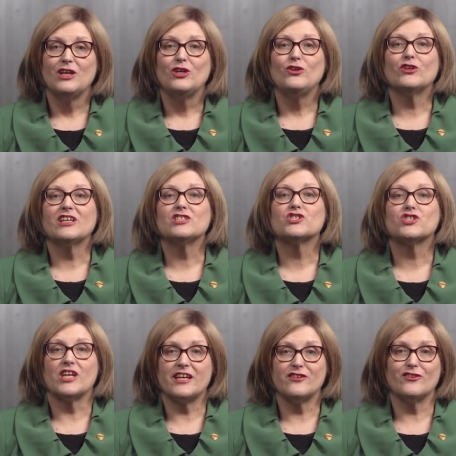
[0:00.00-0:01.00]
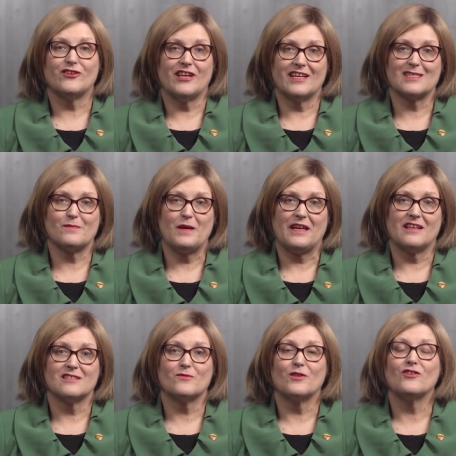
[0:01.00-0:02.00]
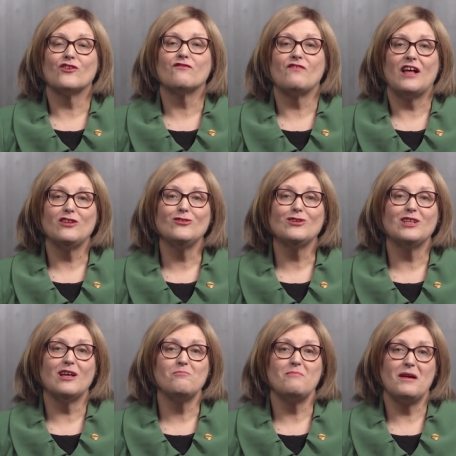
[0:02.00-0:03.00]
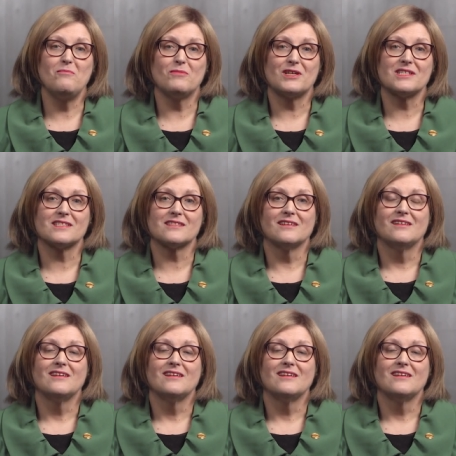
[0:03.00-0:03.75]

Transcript: you can share your experience with your fellow club members